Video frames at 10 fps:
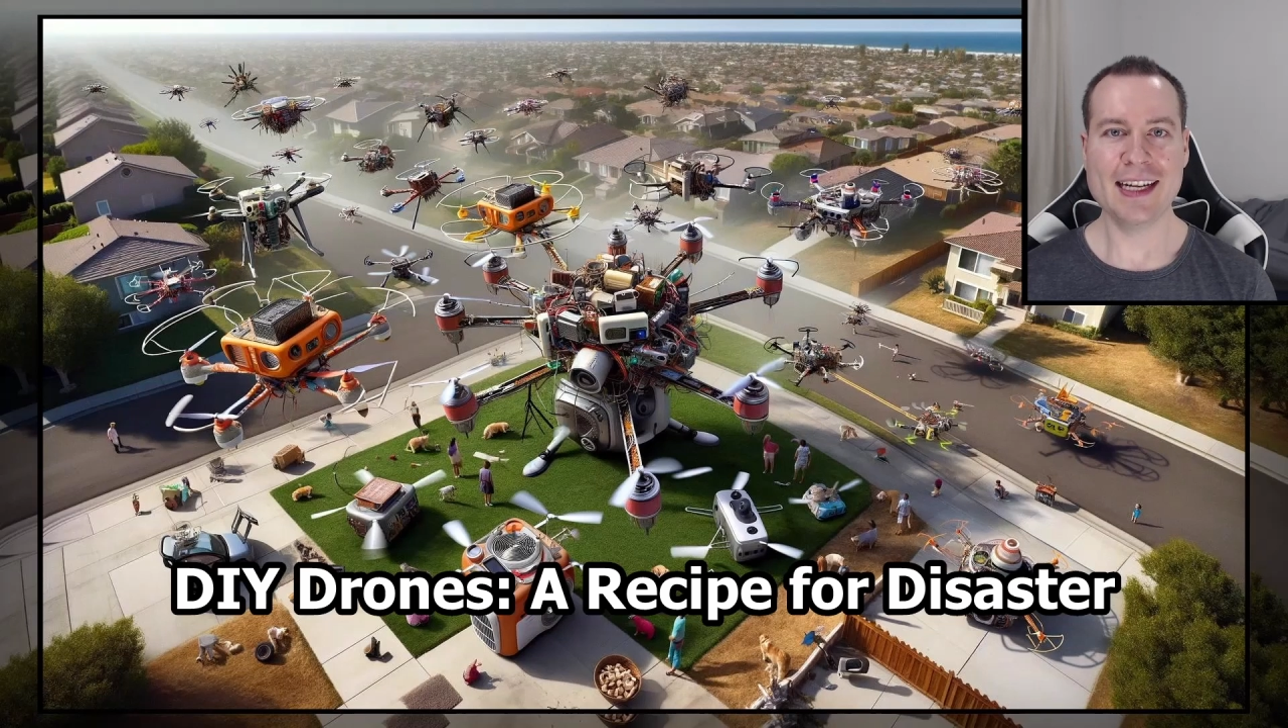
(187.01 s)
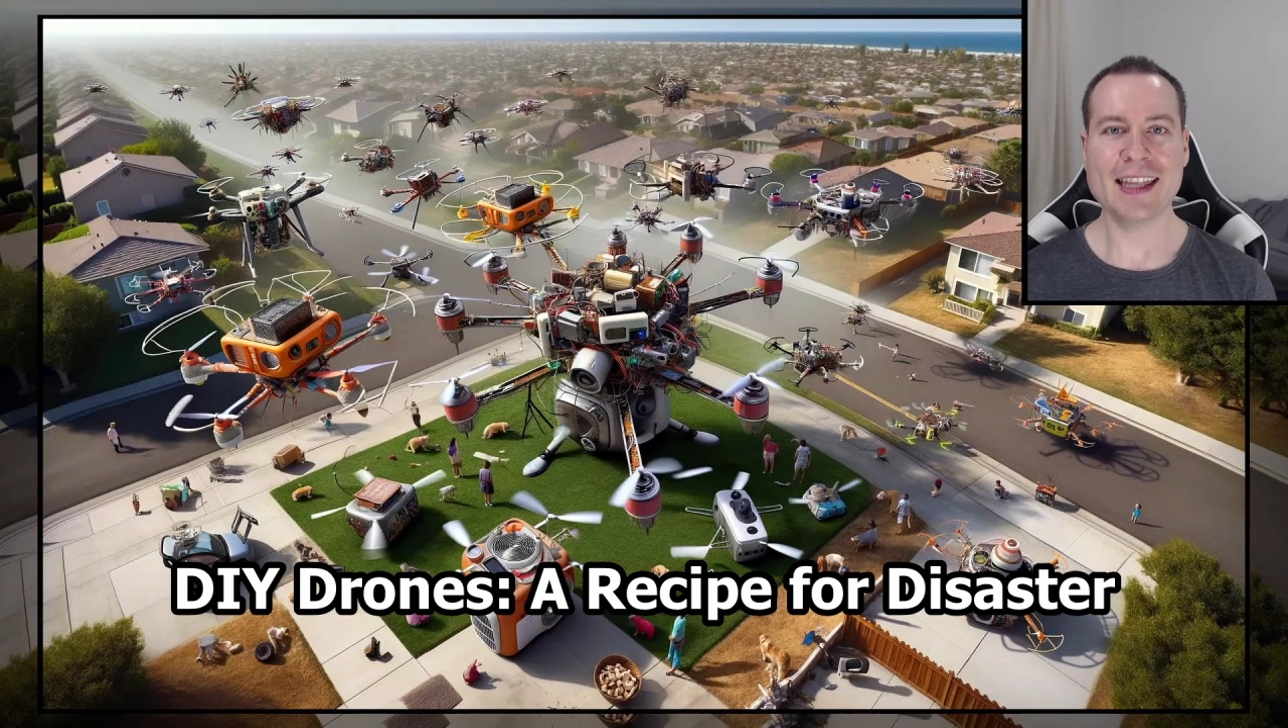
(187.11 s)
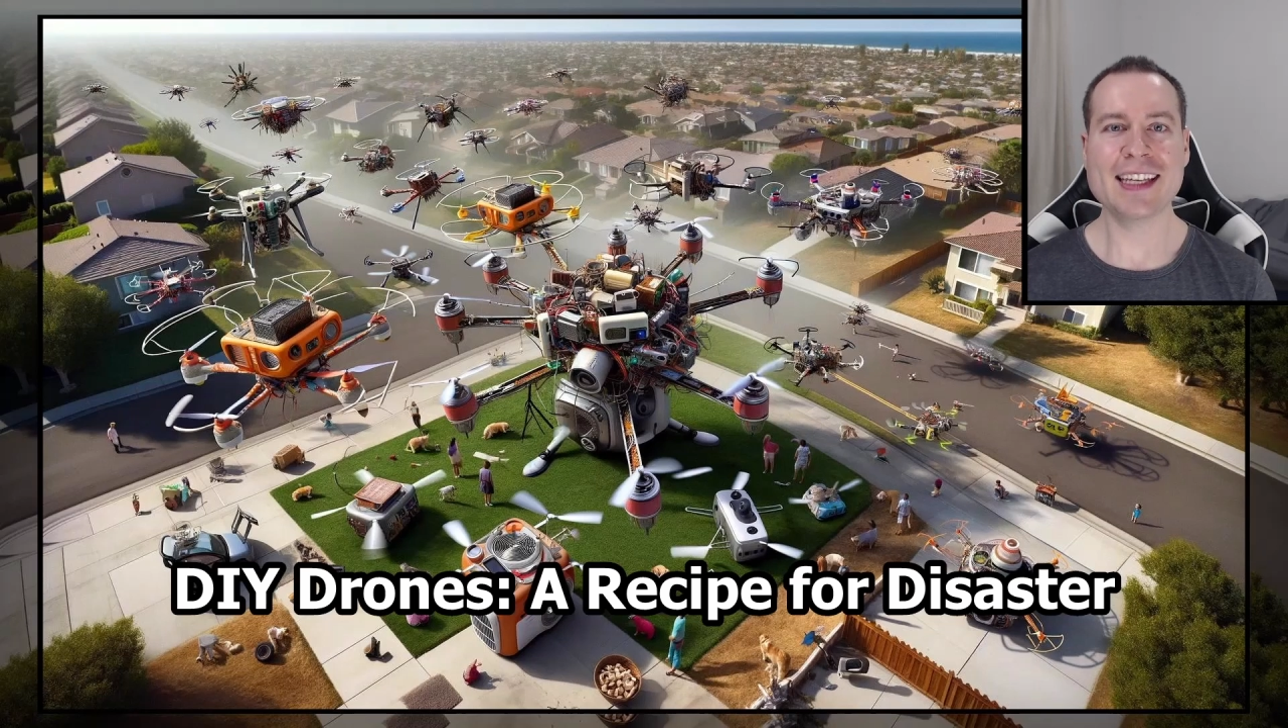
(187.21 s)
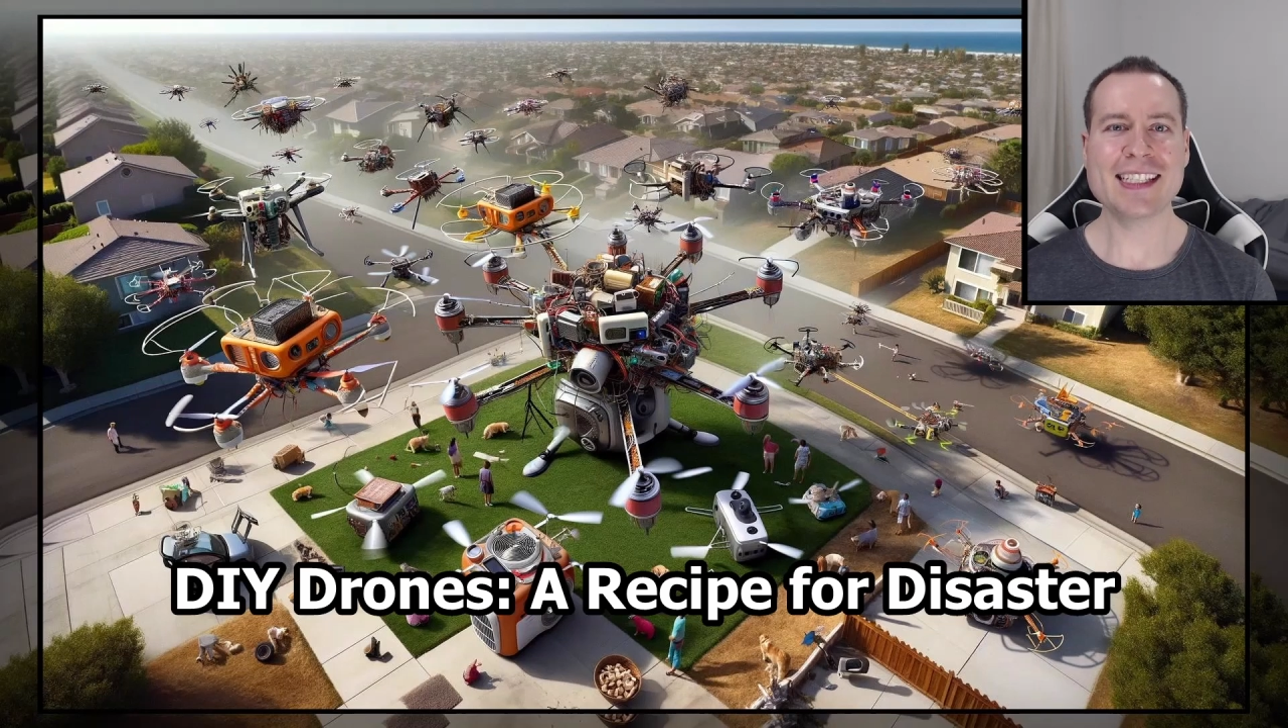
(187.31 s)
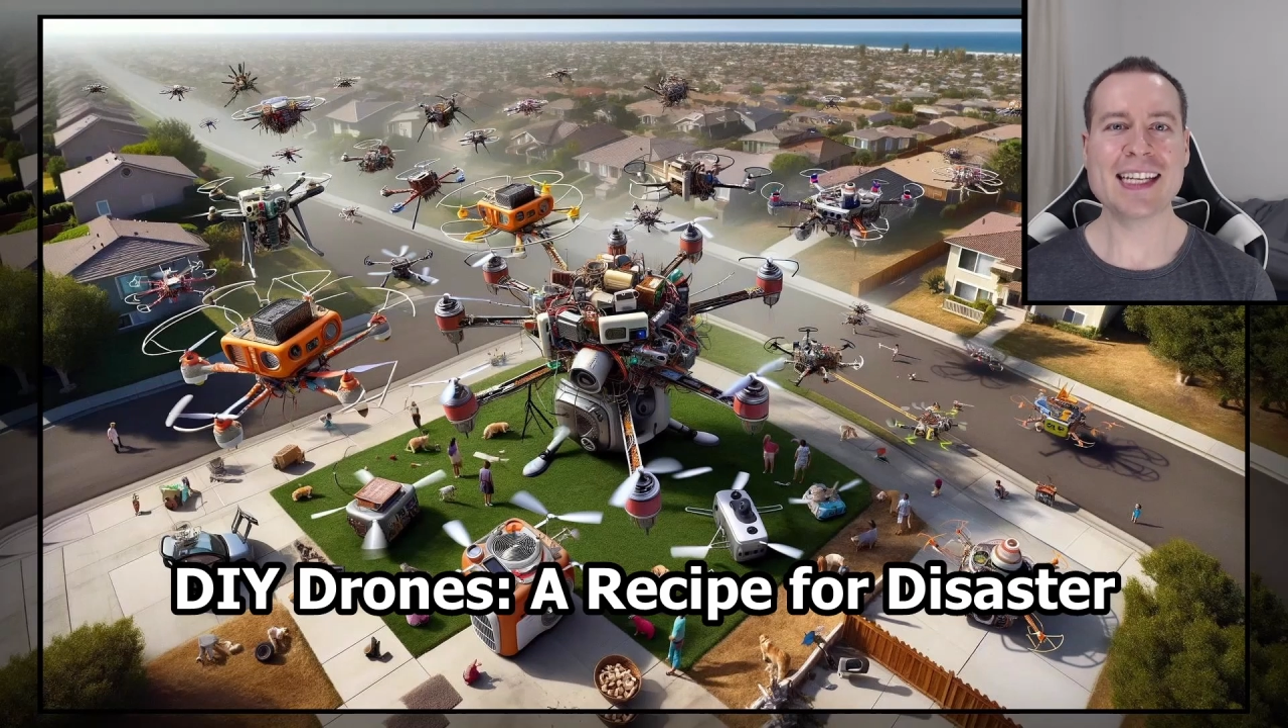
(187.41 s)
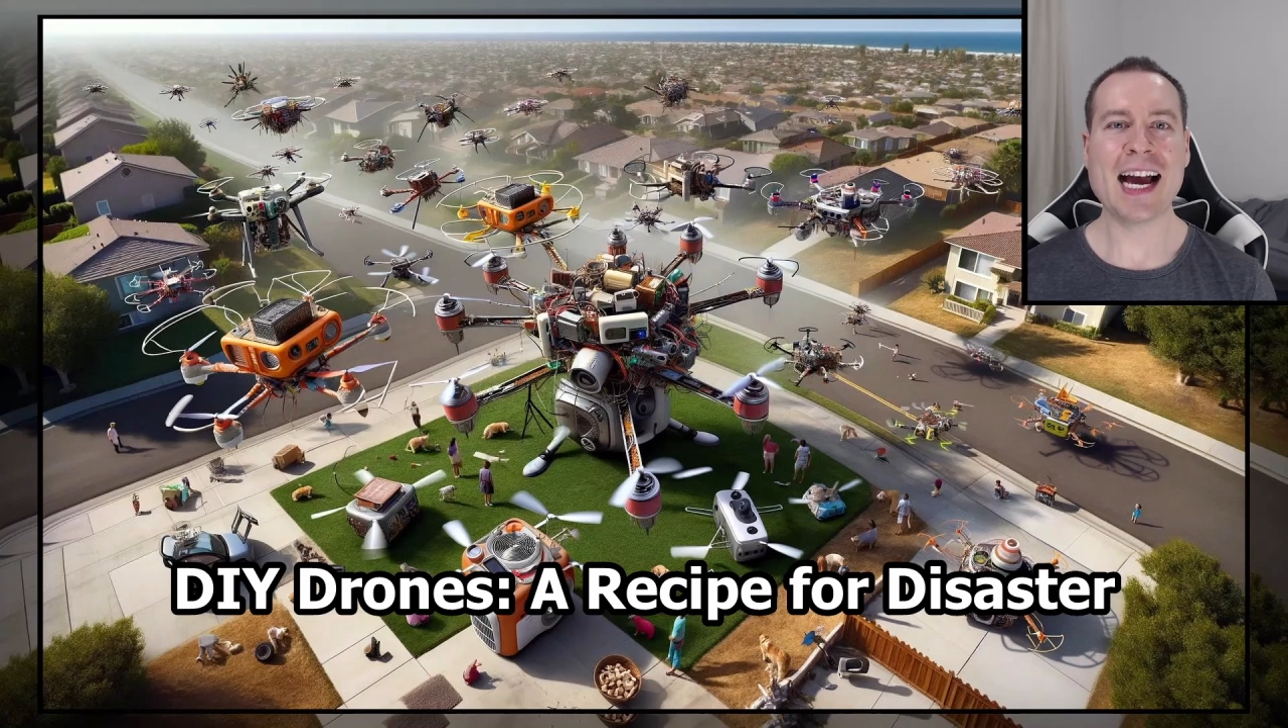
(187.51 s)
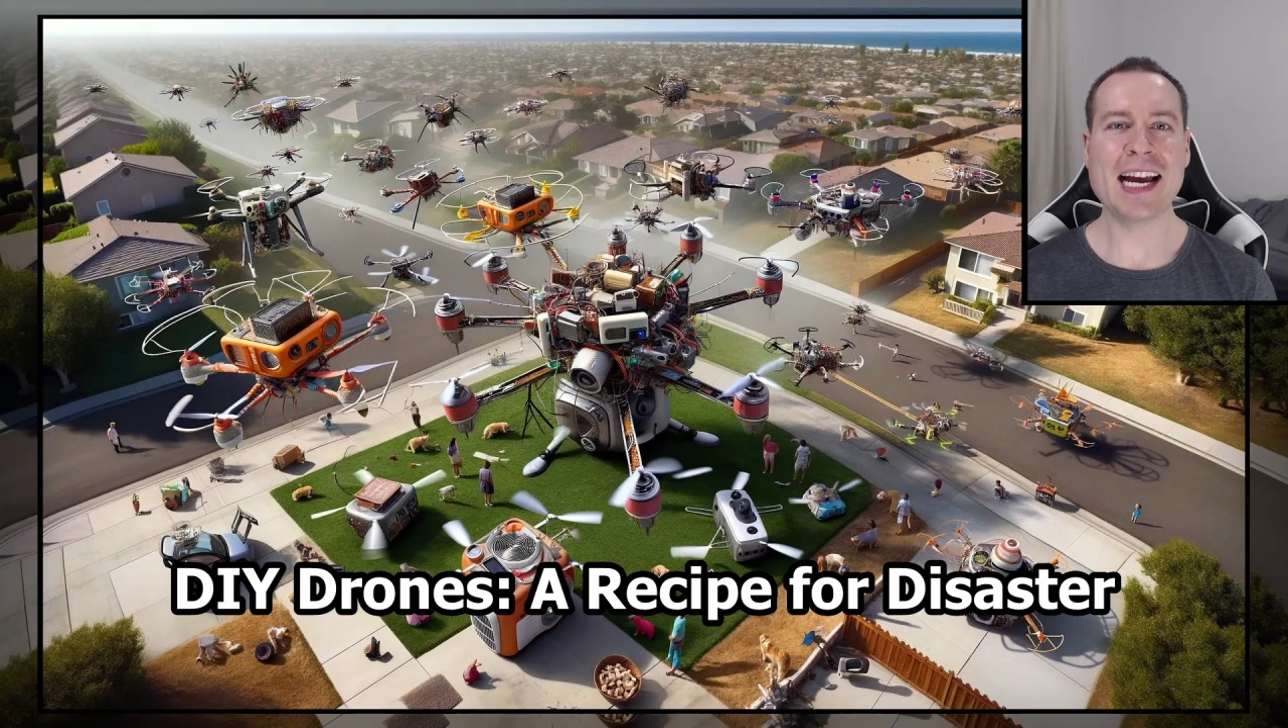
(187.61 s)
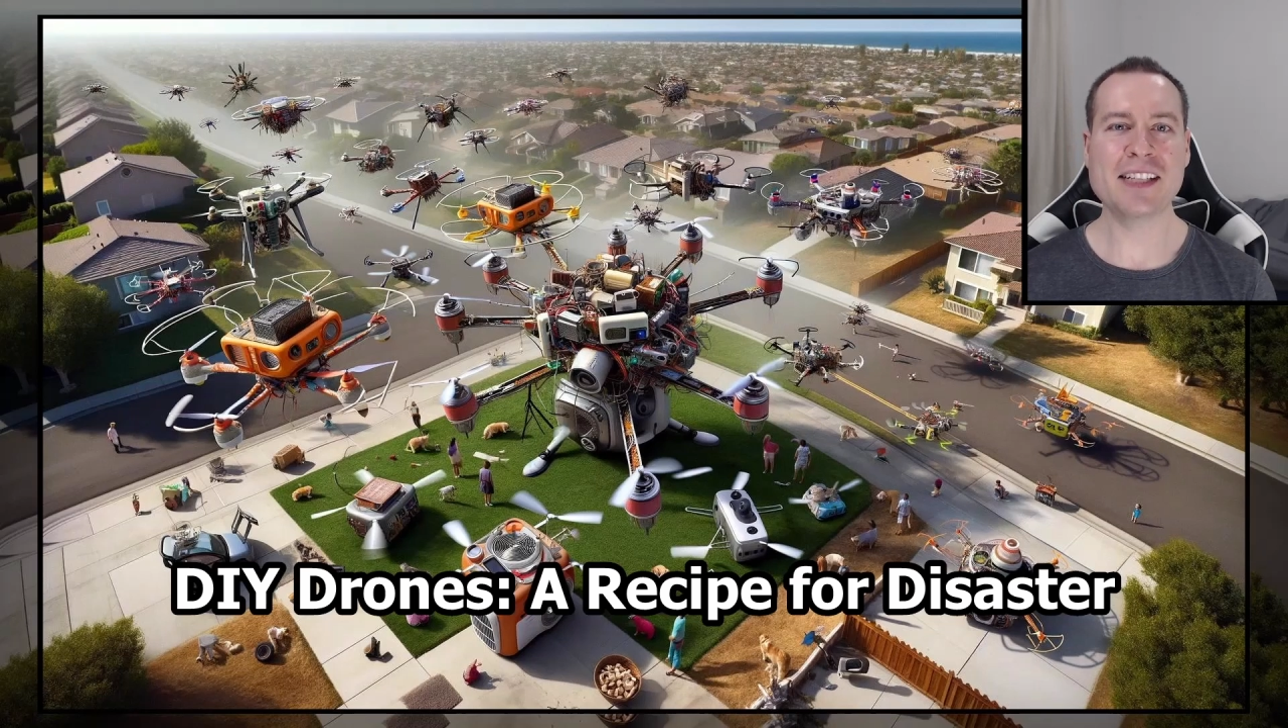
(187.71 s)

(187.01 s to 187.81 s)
the skies